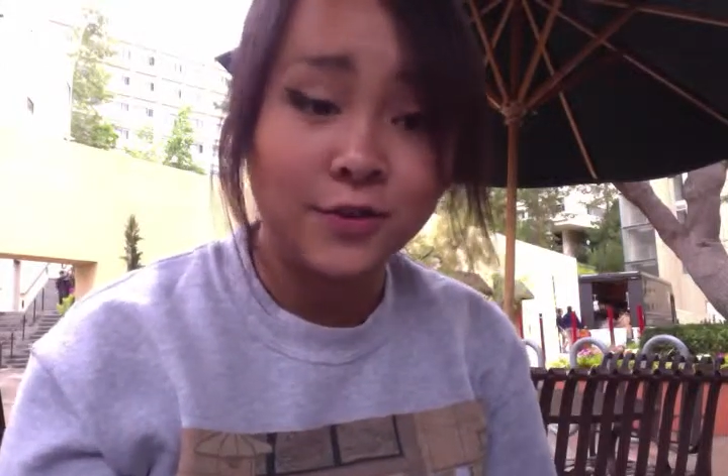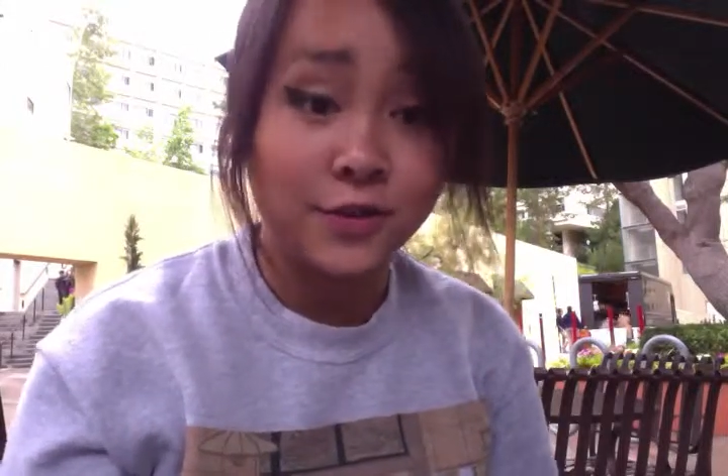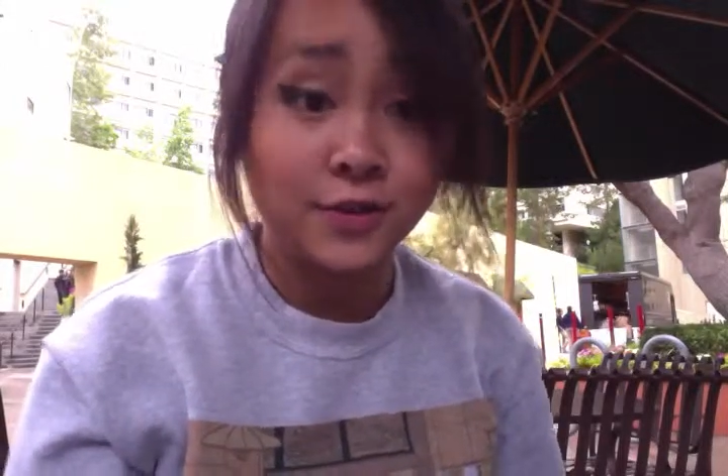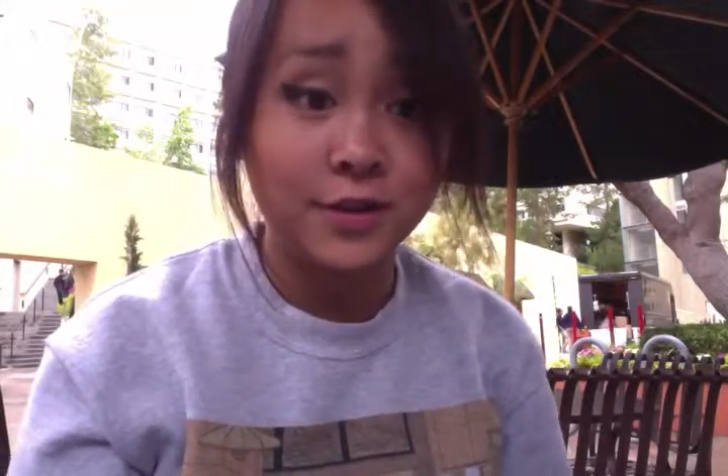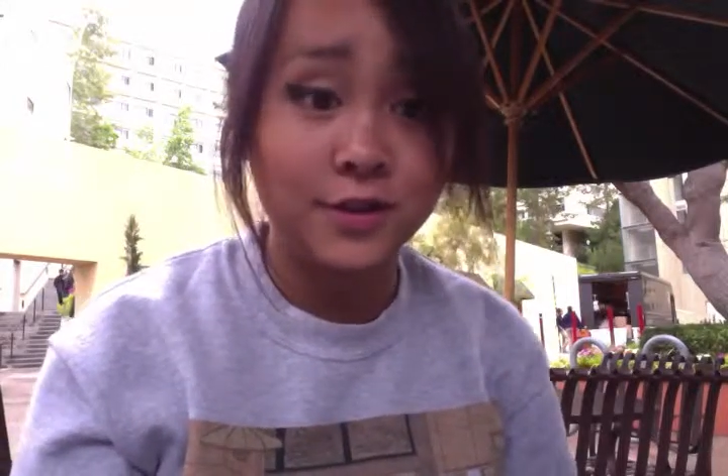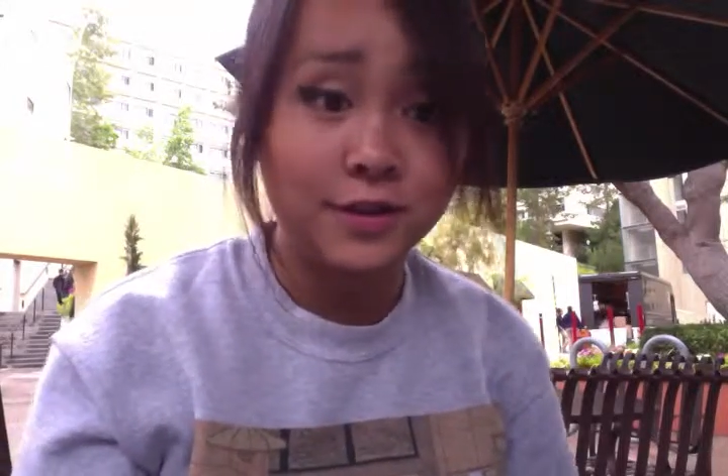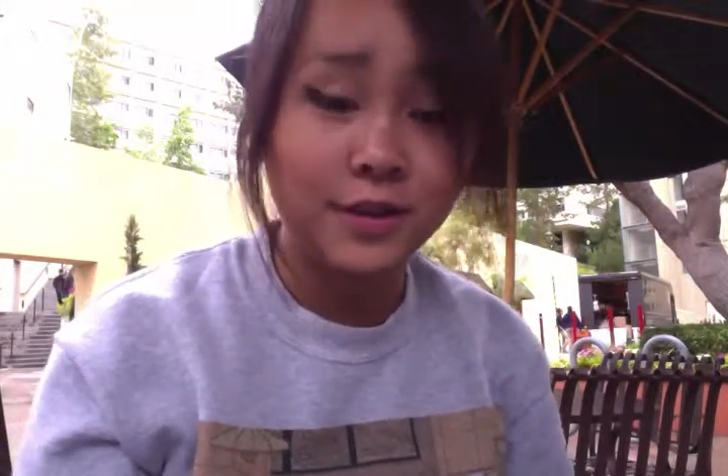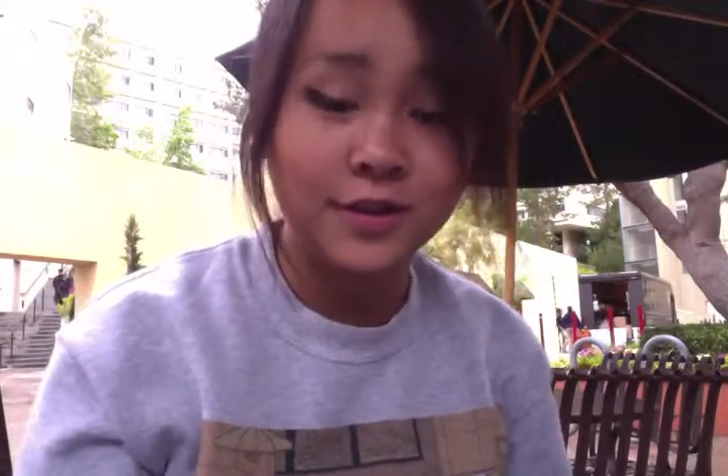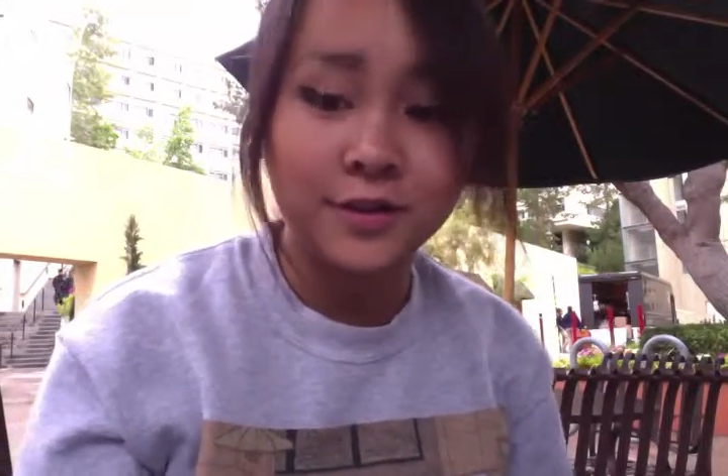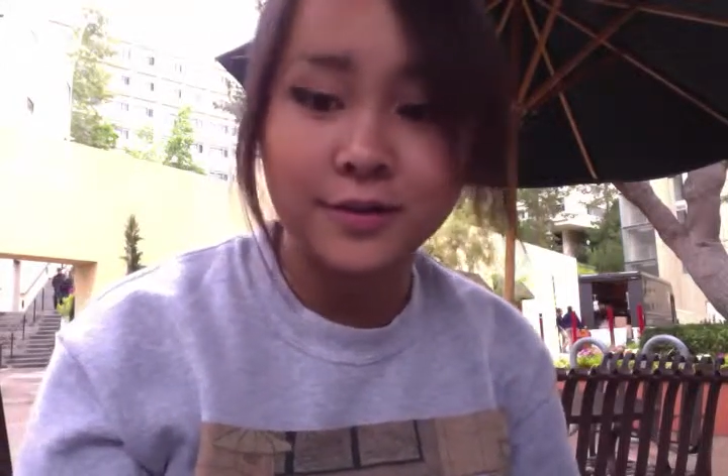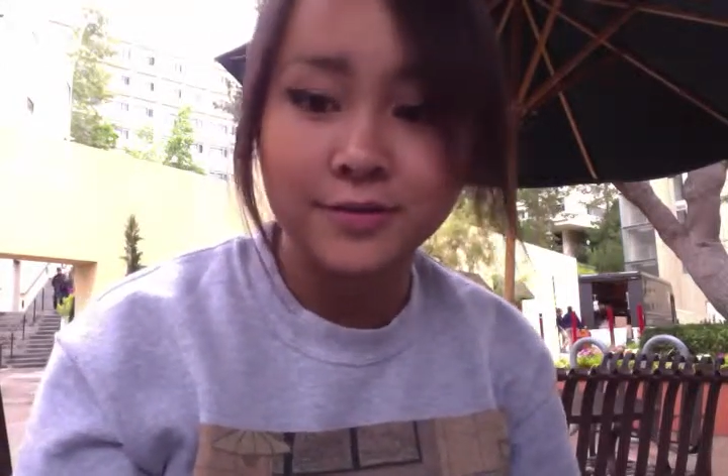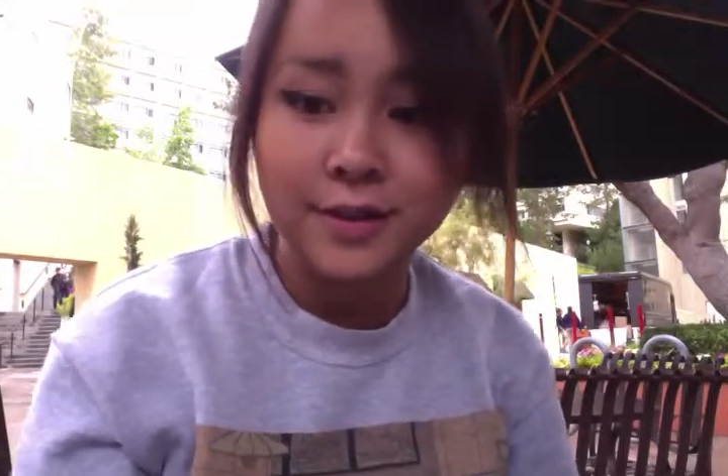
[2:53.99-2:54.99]

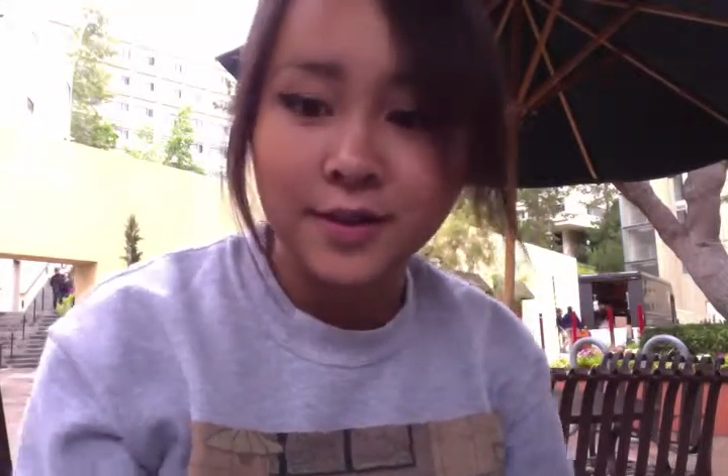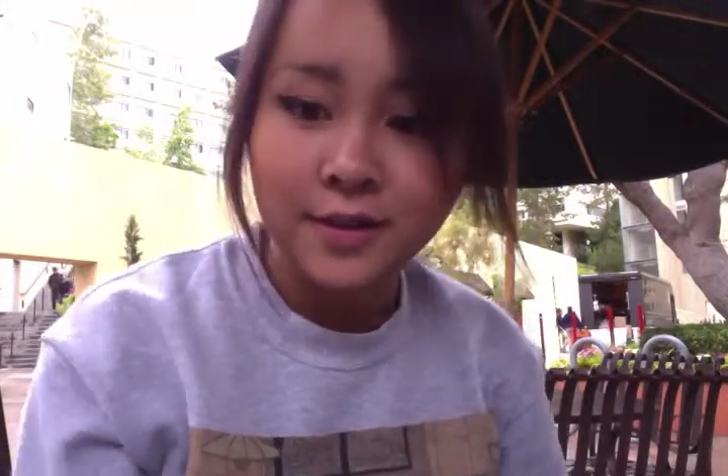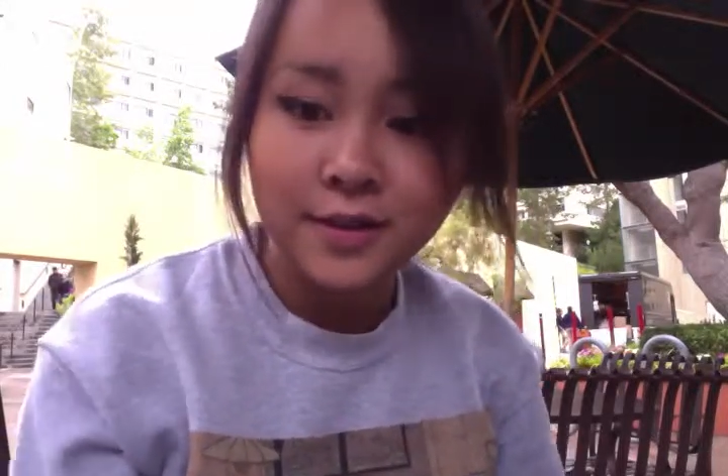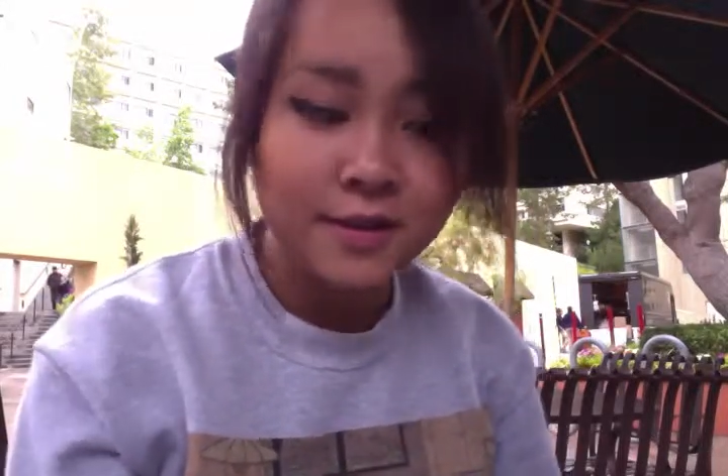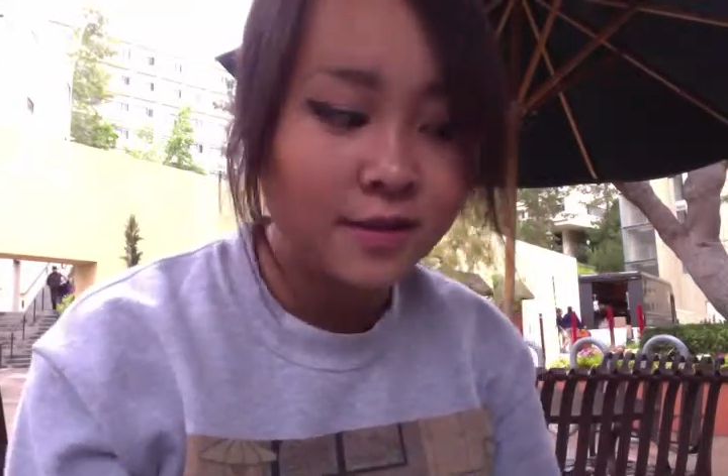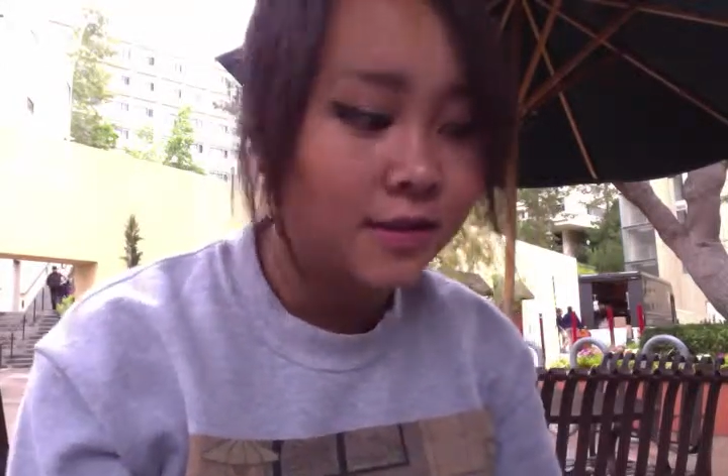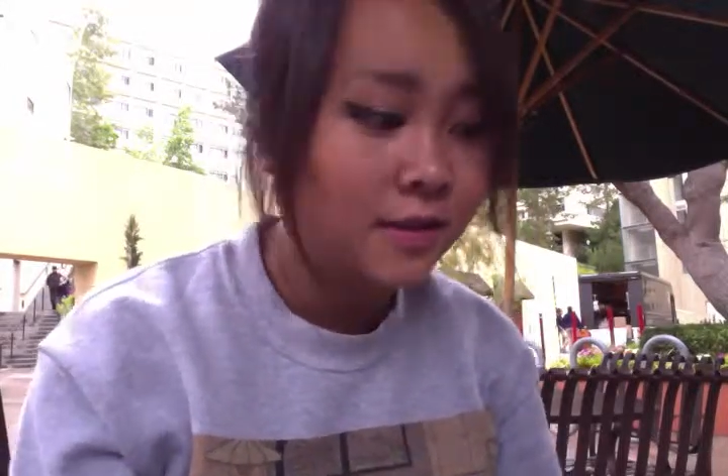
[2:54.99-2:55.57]
utilitarian reasons.